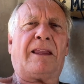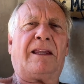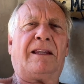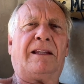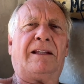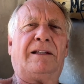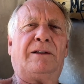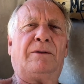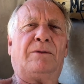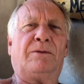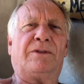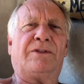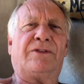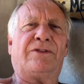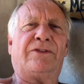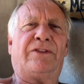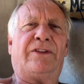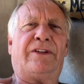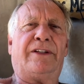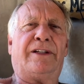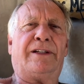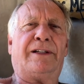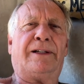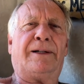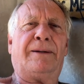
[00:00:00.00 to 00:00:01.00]
It was
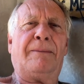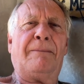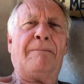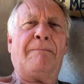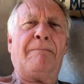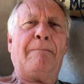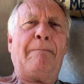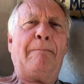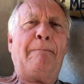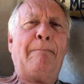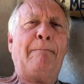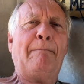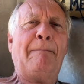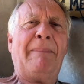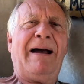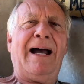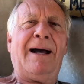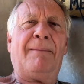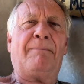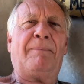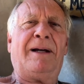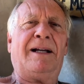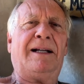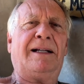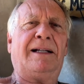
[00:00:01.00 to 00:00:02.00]
the
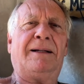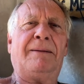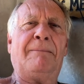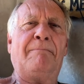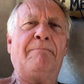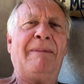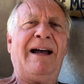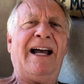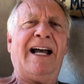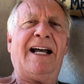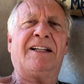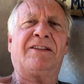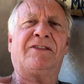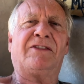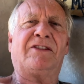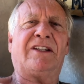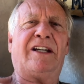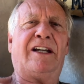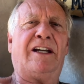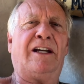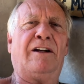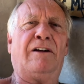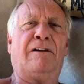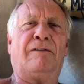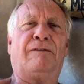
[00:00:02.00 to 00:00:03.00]
mass
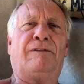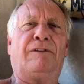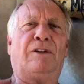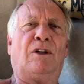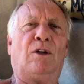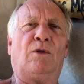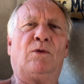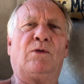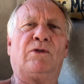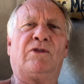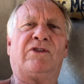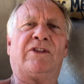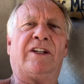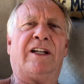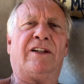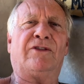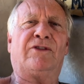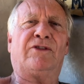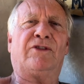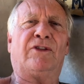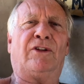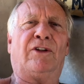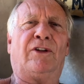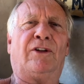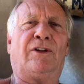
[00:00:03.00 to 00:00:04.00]
airflow
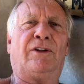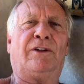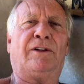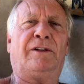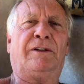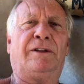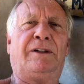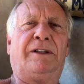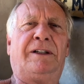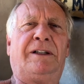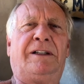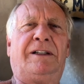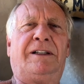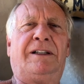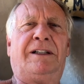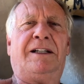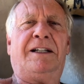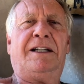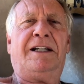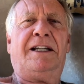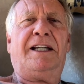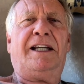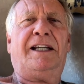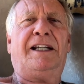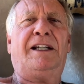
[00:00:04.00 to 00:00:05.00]
sensor.
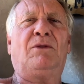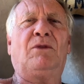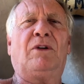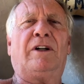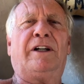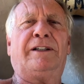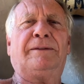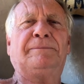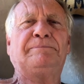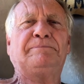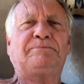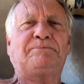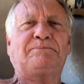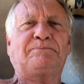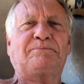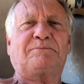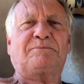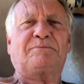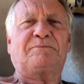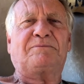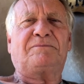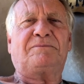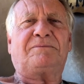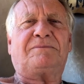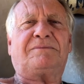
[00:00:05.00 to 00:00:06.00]
Anyway,
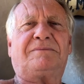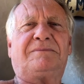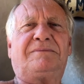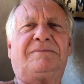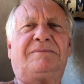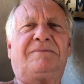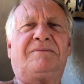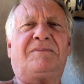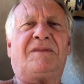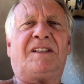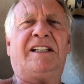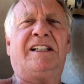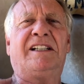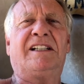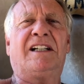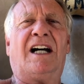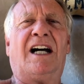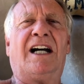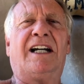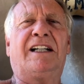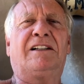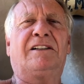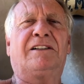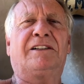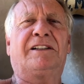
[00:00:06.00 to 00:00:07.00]
it
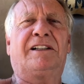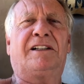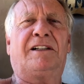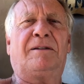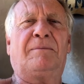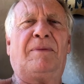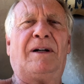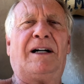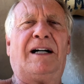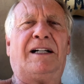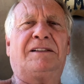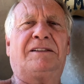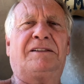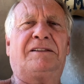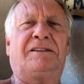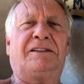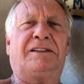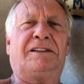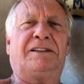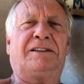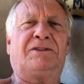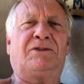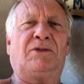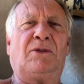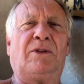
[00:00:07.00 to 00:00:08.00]
idled at about
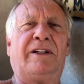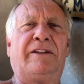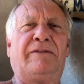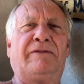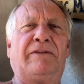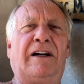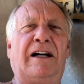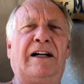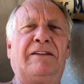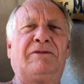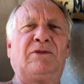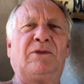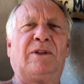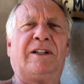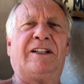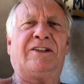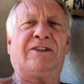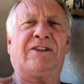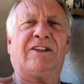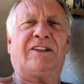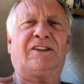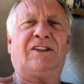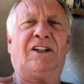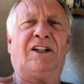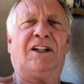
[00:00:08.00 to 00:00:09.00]

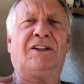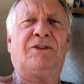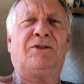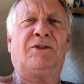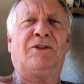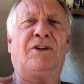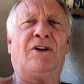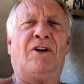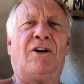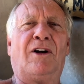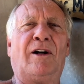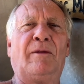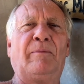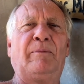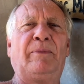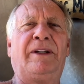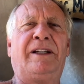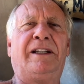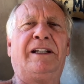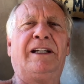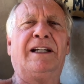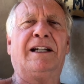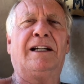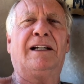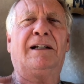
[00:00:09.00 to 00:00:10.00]
2,600
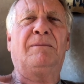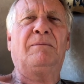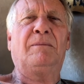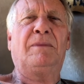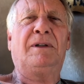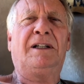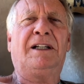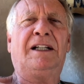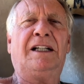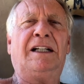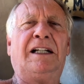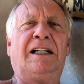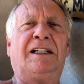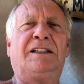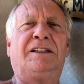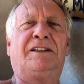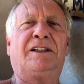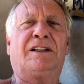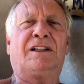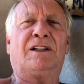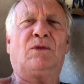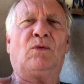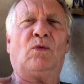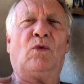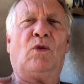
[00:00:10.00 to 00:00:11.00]
RPM
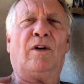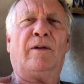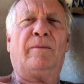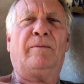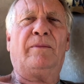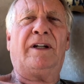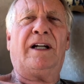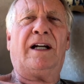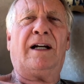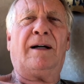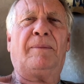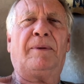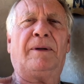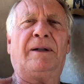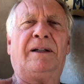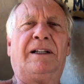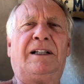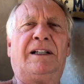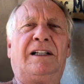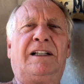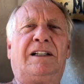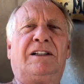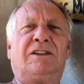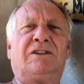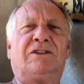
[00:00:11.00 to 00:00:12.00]
until it warmed up.
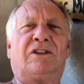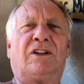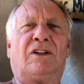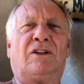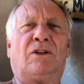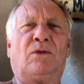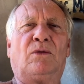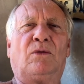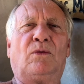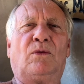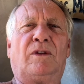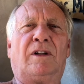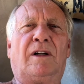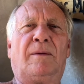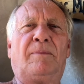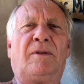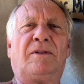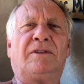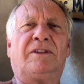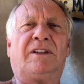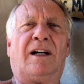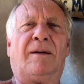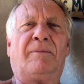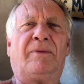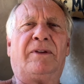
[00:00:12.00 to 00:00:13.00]
So we're up on
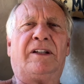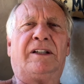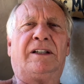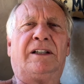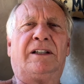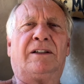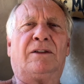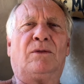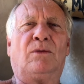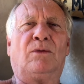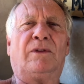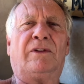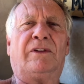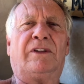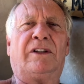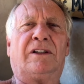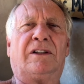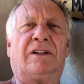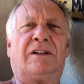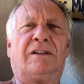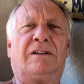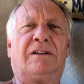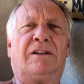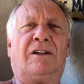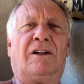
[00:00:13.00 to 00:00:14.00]
top of the hill where
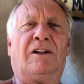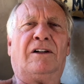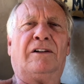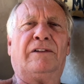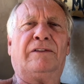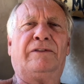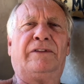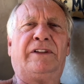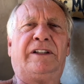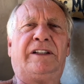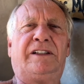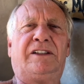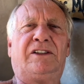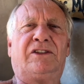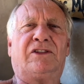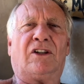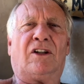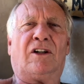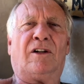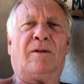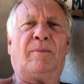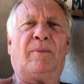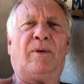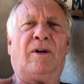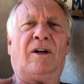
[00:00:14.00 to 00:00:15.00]
the RVs
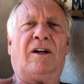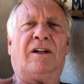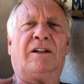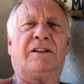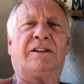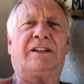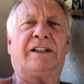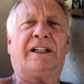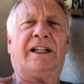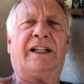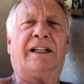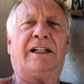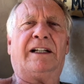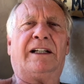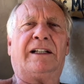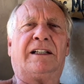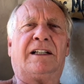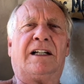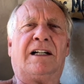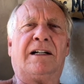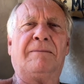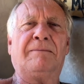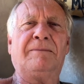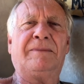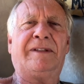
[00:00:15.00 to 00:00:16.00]
are parked, and I
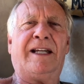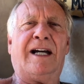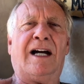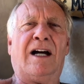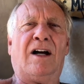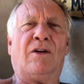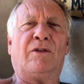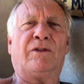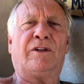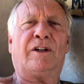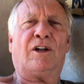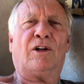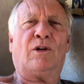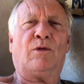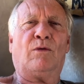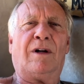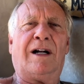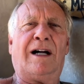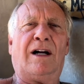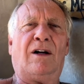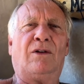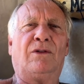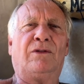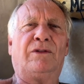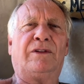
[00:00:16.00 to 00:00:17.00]
come down
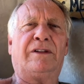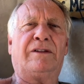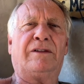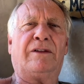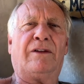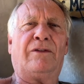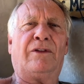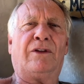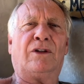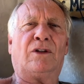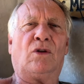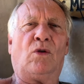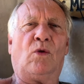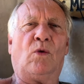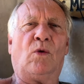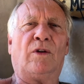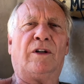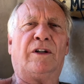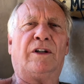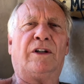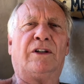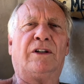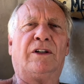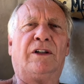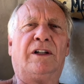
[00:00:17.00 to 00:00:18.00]
around the
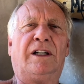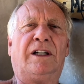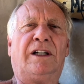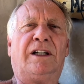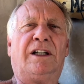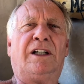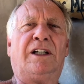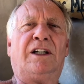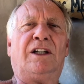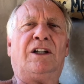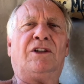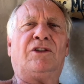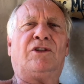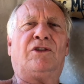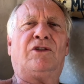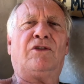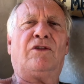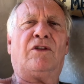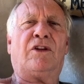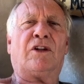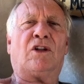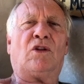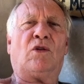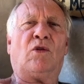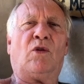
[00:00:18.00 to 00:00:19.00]
corner to
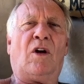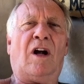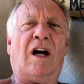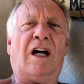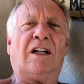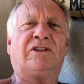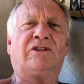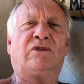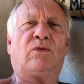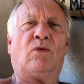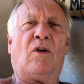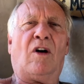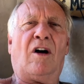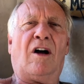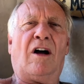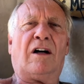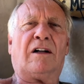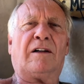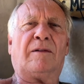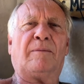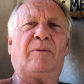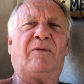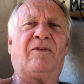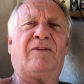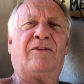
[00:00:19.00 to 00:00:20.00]
the crosswalk
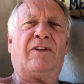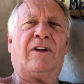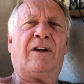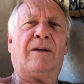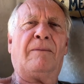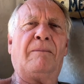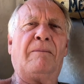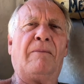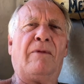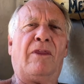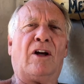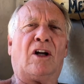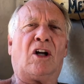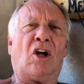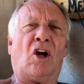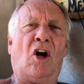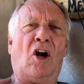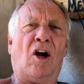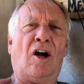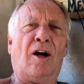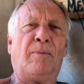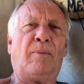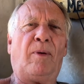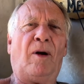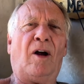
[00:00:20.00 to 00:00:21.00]
from the
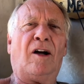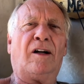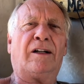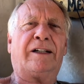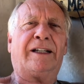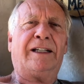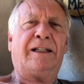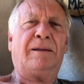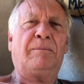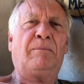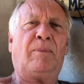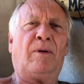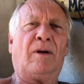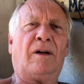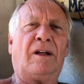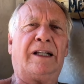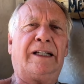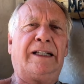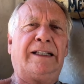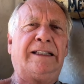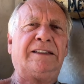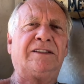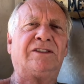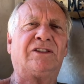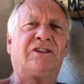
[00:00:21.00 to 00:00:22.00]
car parking
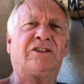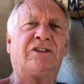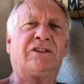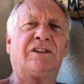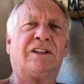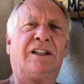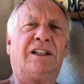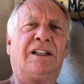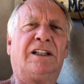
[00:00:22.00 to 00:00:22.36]
place